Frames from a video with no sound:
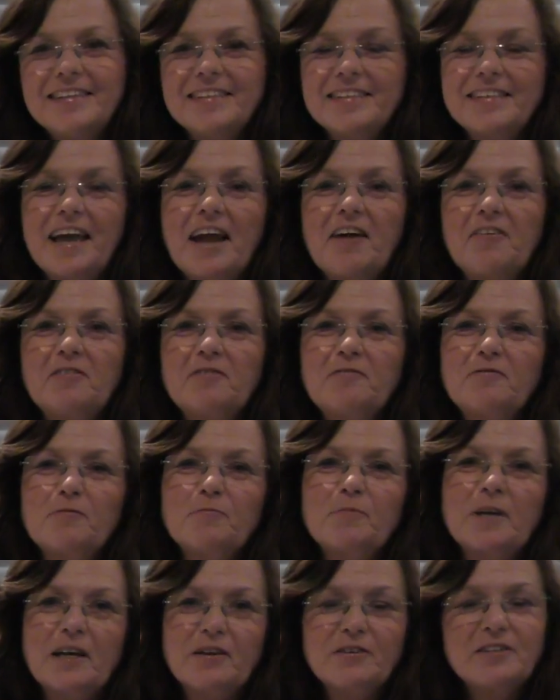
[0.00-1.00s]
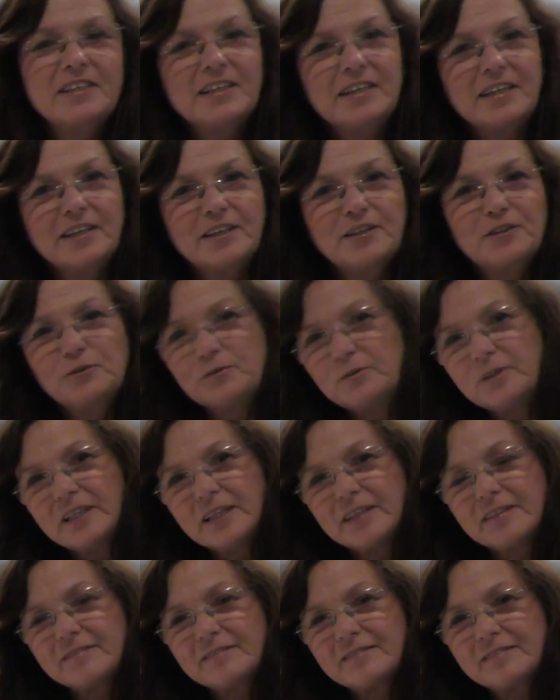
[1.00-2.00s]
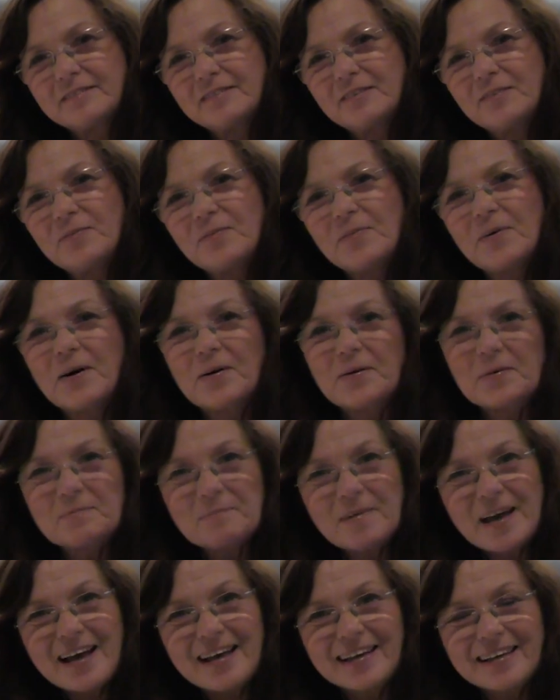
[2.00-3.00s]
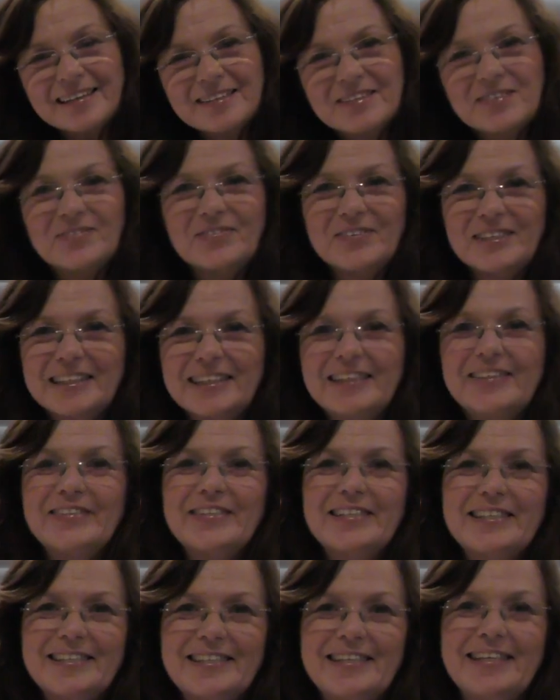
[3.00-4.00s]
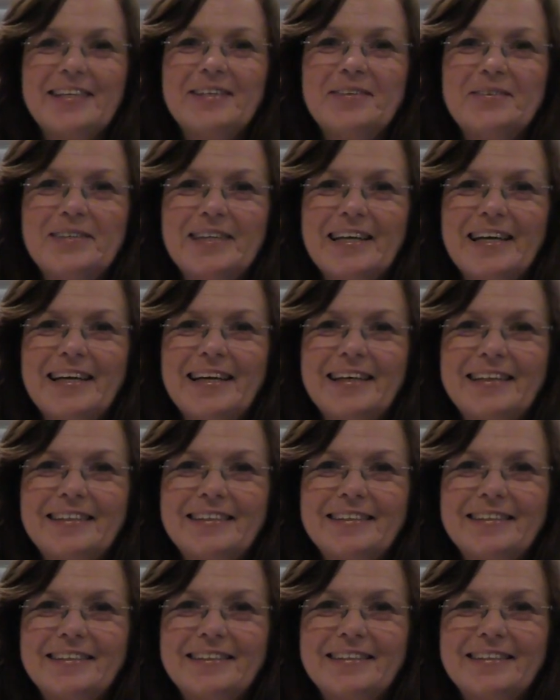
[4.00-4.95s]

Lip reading: it's Karen from Celtic Healing Corner. Welcome back, it's really good to see you again.